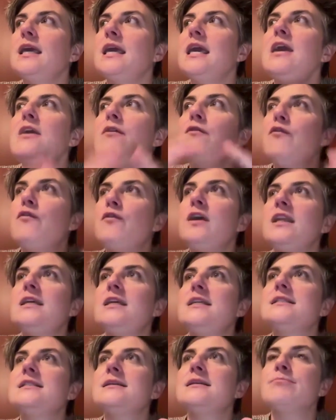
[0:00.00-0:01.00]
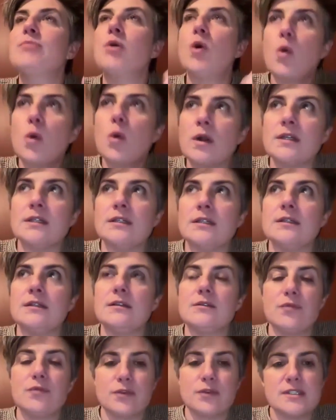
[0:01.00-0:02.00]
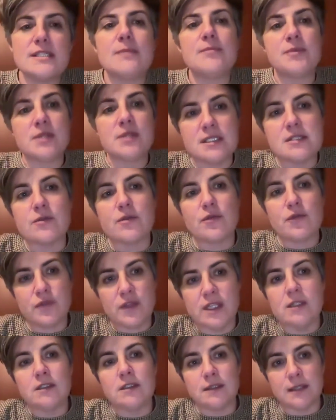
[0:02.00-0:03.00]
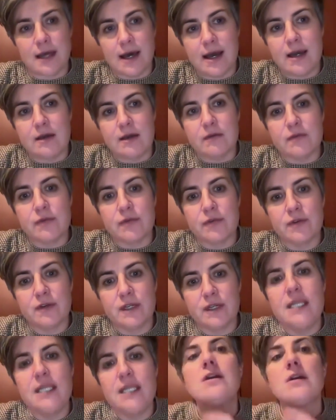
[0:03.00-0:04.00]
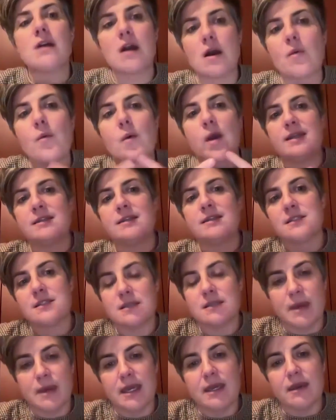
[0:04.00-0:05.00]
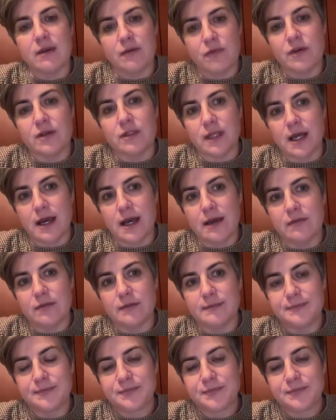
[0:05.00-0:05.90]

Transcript: if it is important for something to feel live, here are ways to make it feel live.